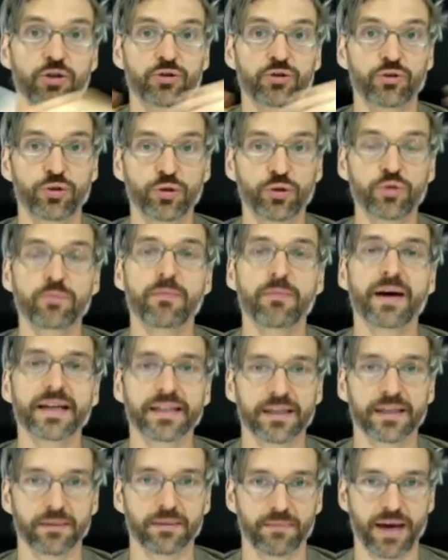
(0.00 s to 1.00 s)
two money
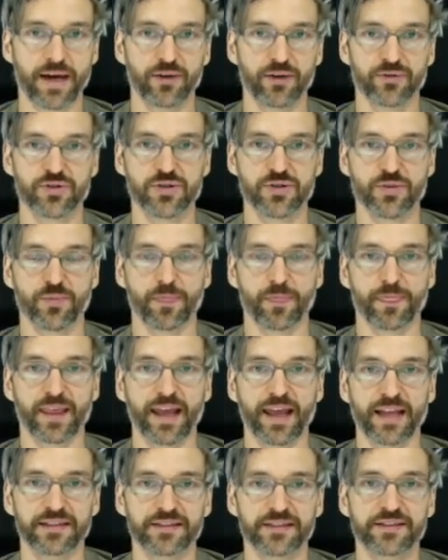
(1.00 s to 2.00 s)
amounts
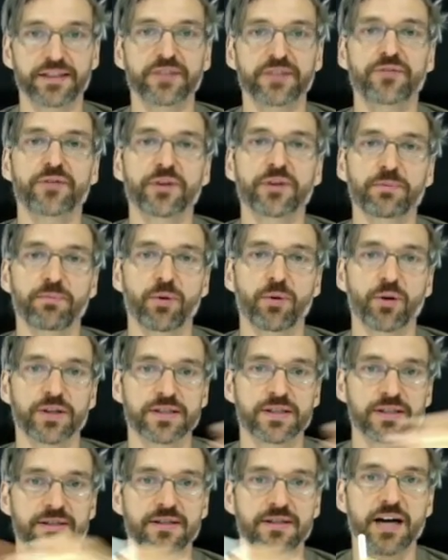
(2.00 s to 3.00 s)
at different points
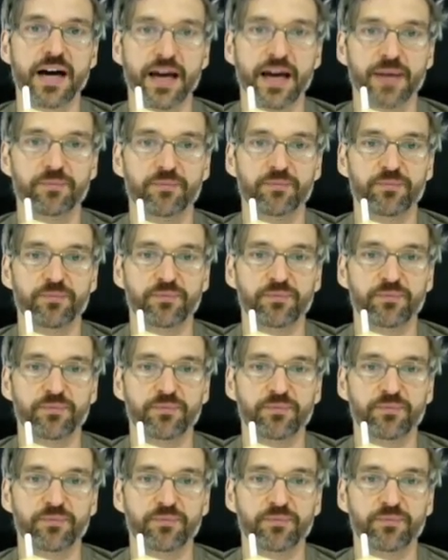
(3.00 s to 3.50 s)
in time.